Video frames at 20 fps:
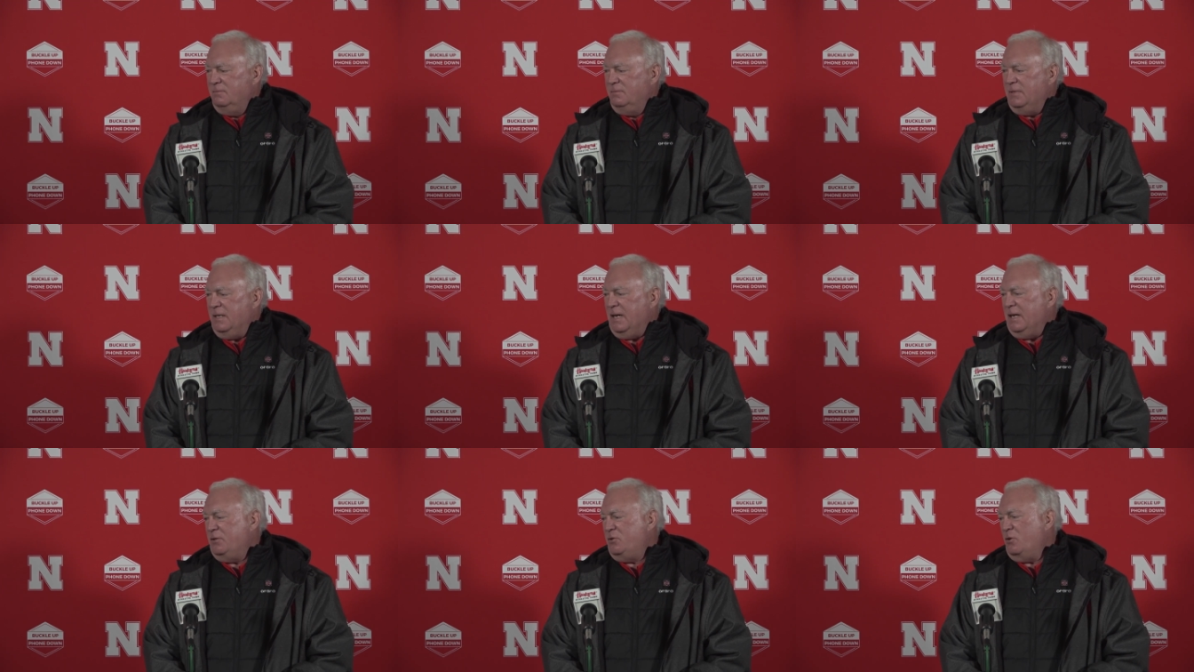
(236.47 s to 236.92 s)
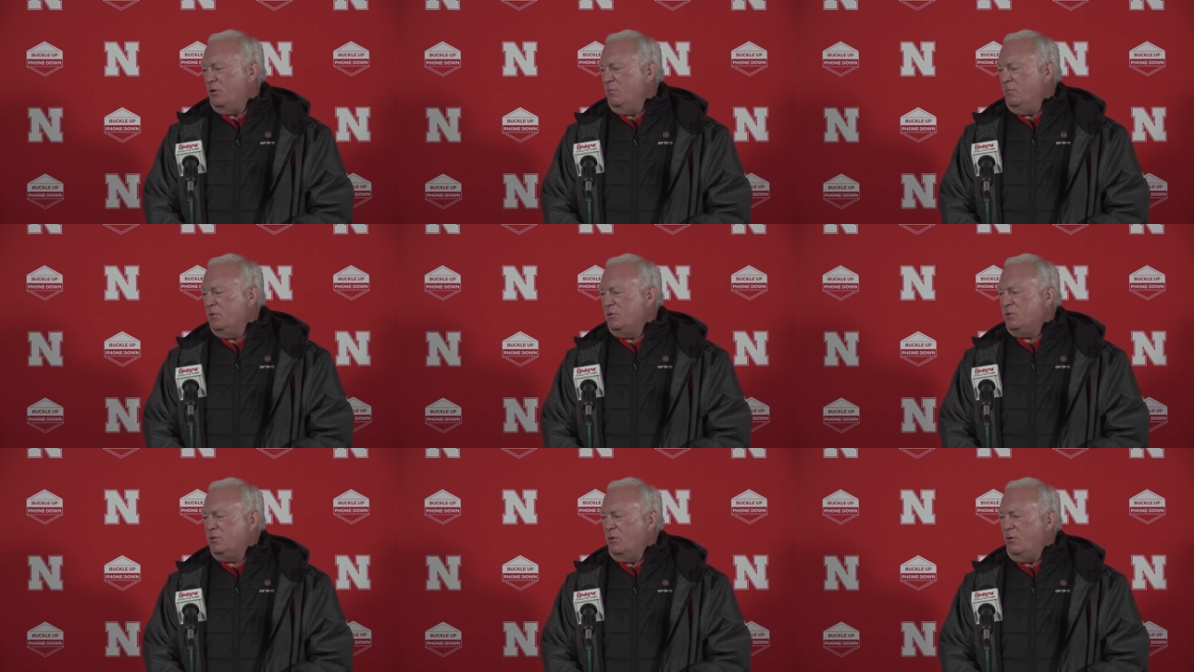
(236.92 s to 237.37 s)
Then I told
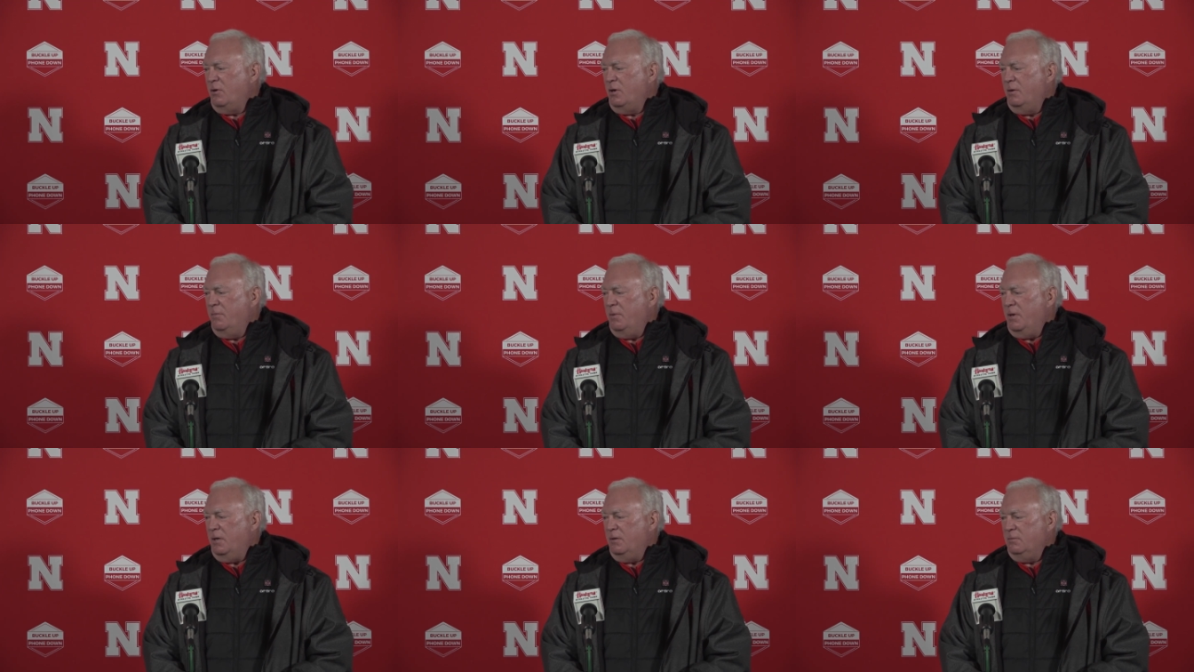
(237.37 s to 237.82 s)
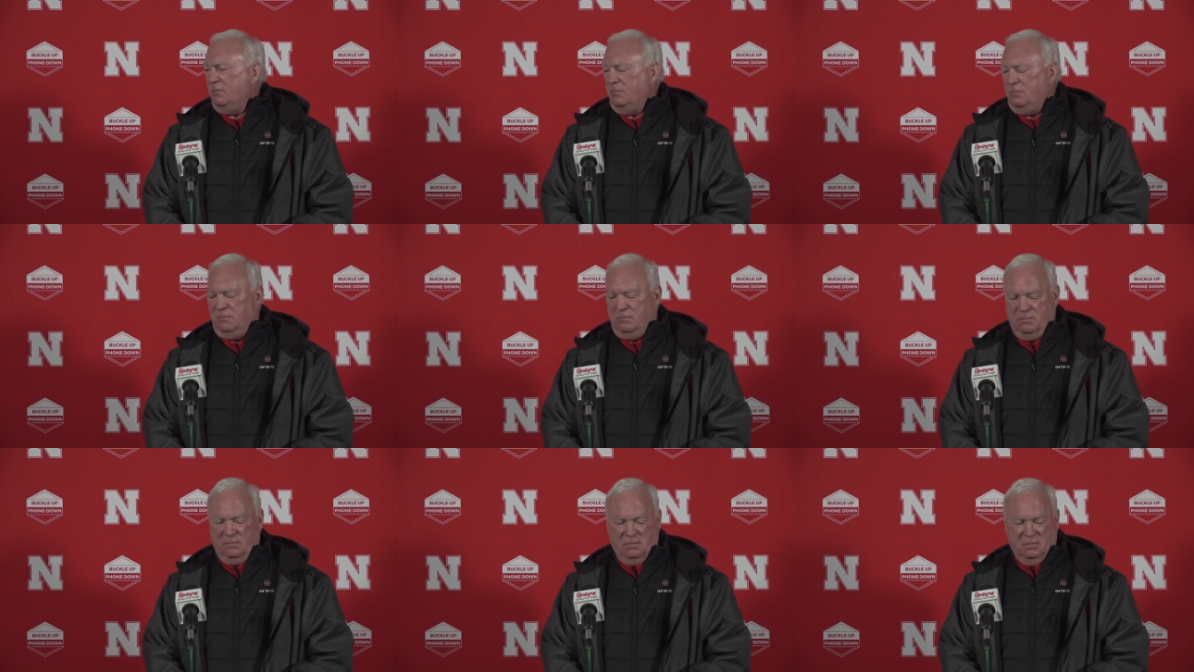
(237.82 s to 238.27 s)
them the story about
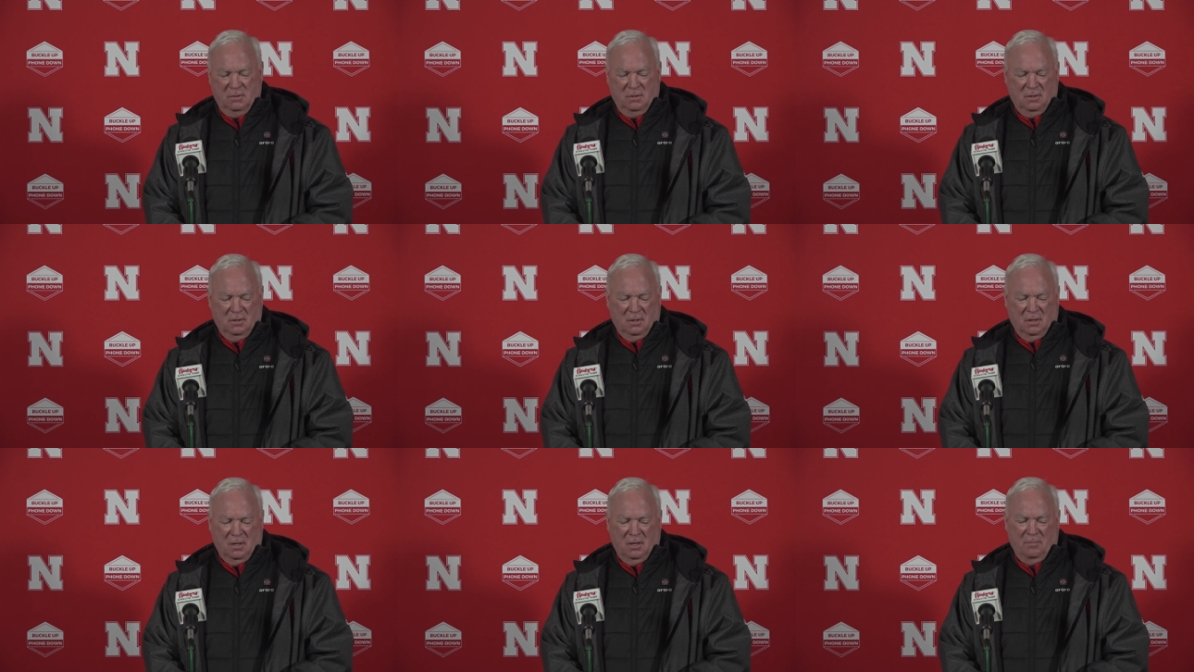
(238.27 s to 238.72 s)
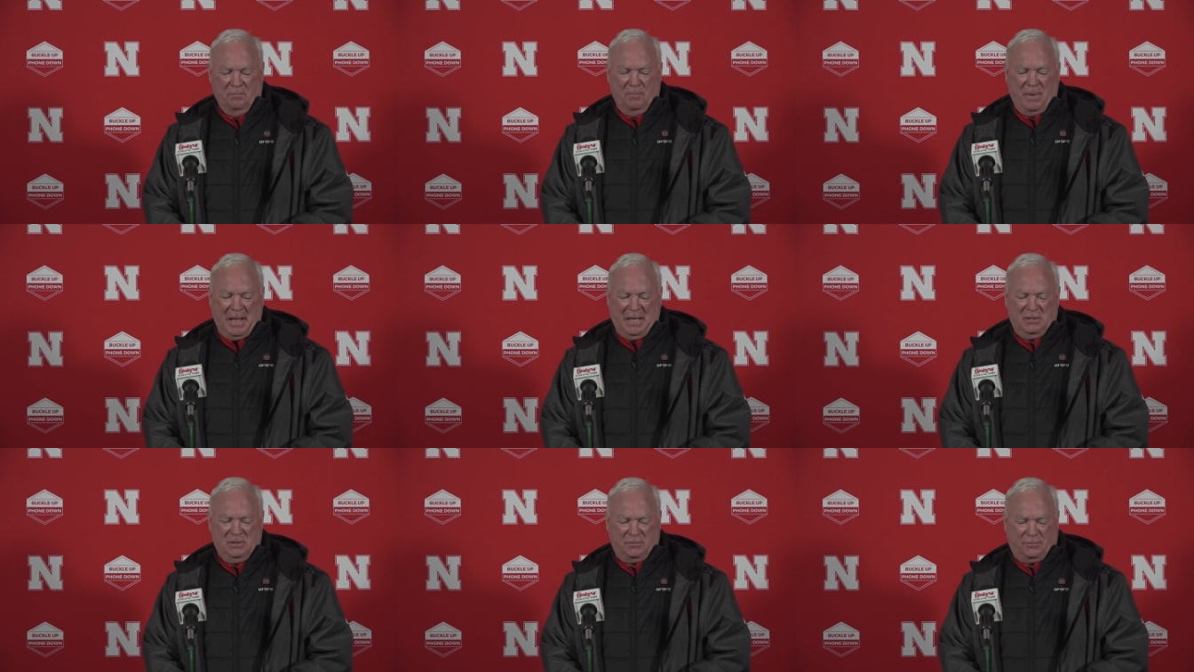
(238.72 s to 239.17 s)

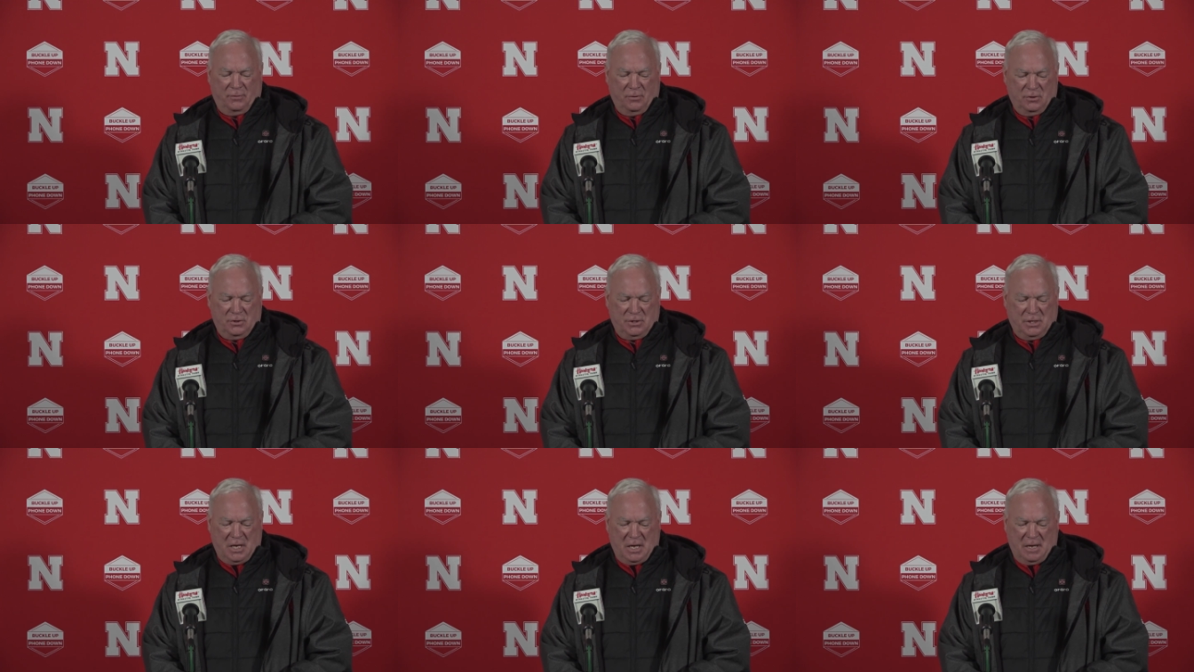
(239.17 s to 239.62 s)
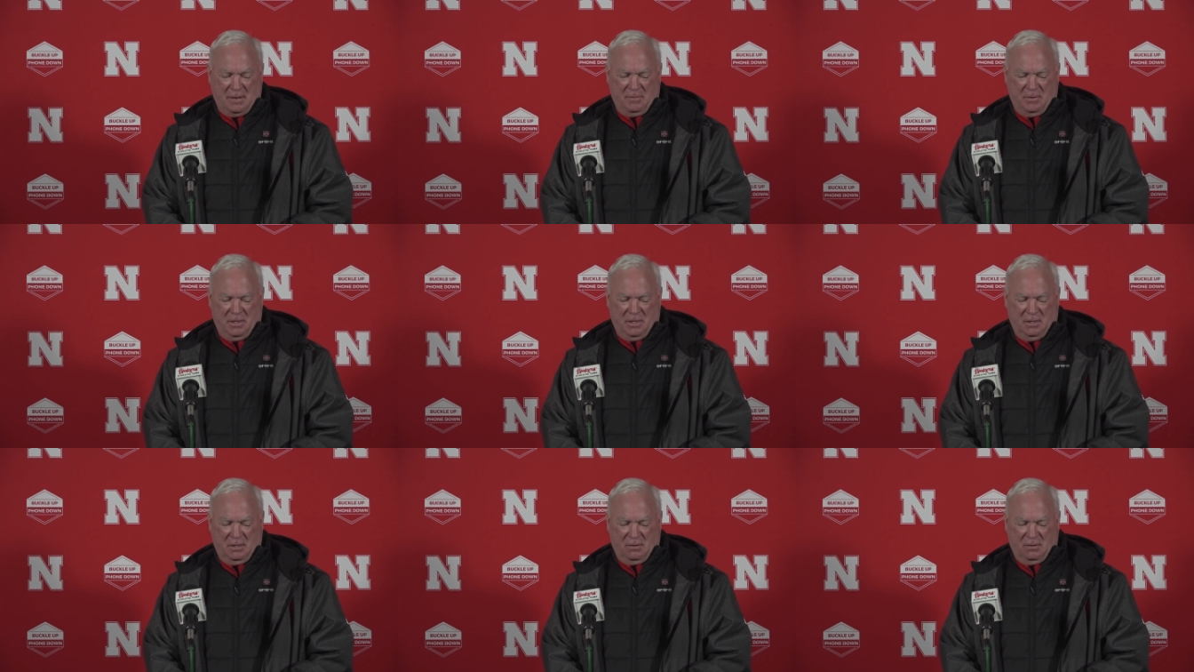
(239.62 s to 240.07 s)
Ben's first time
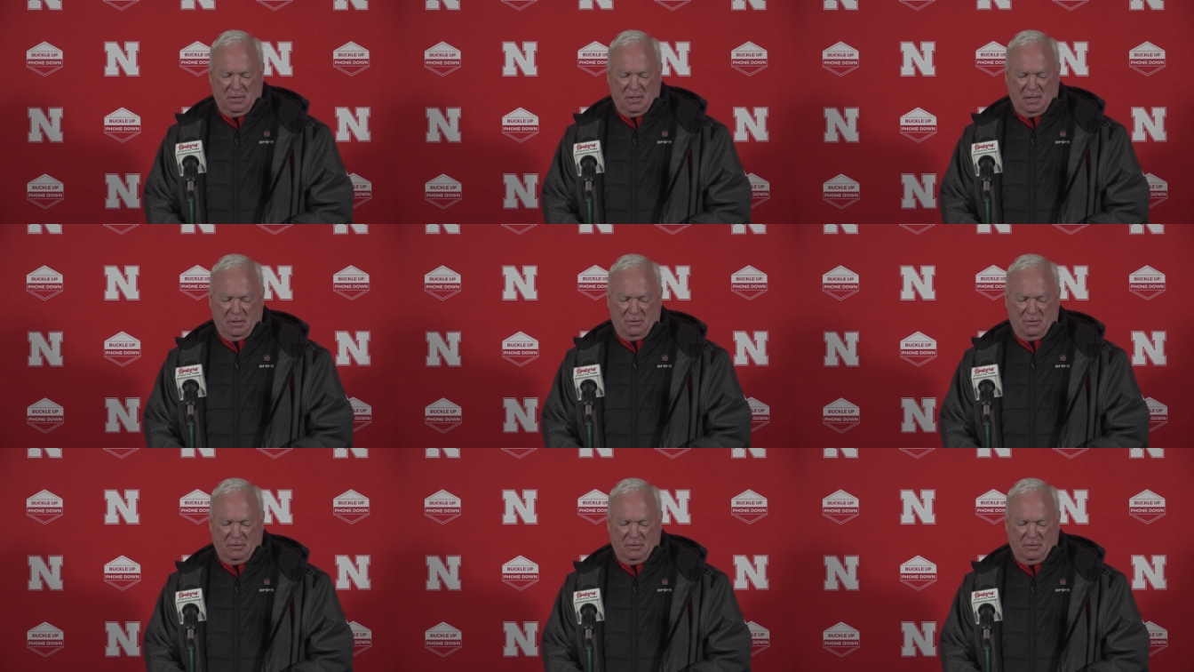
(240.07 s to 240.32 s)
in,